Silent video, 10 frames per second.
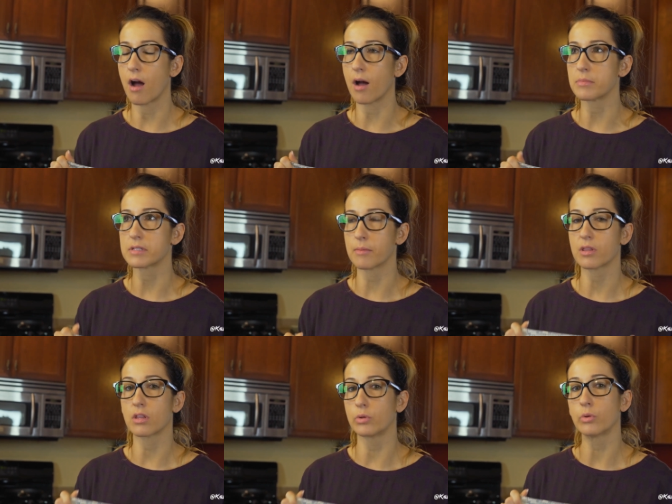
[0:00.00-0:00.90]
um, some
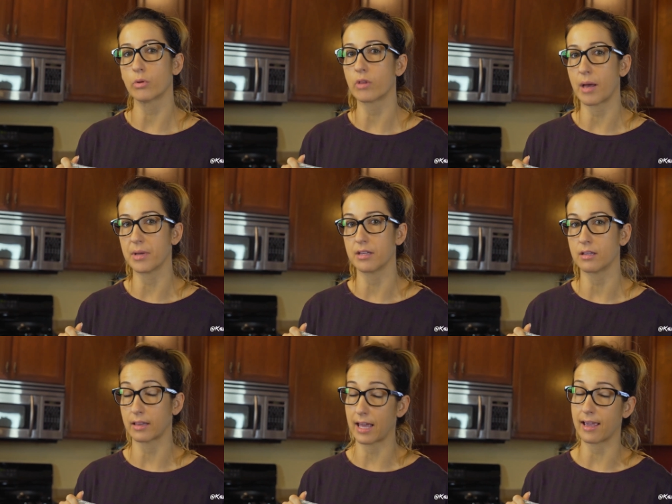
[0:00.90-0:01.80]
of the
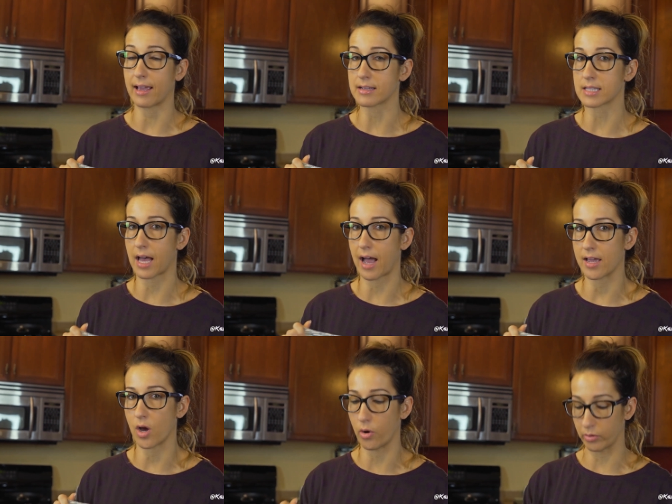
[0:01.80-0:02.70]
Lululemon leggings that
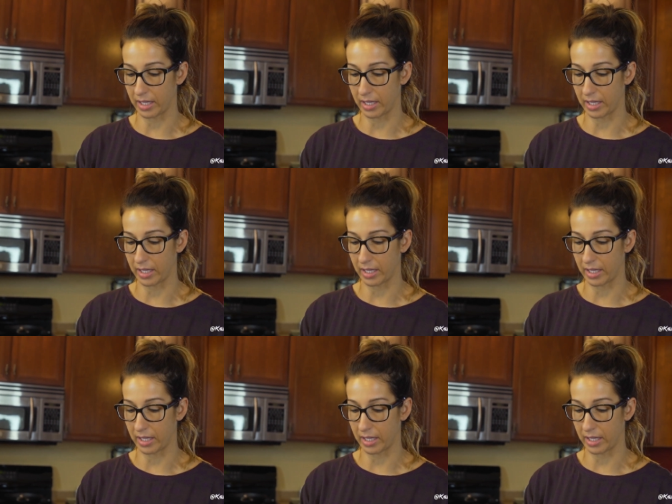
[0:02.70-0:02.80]
I own.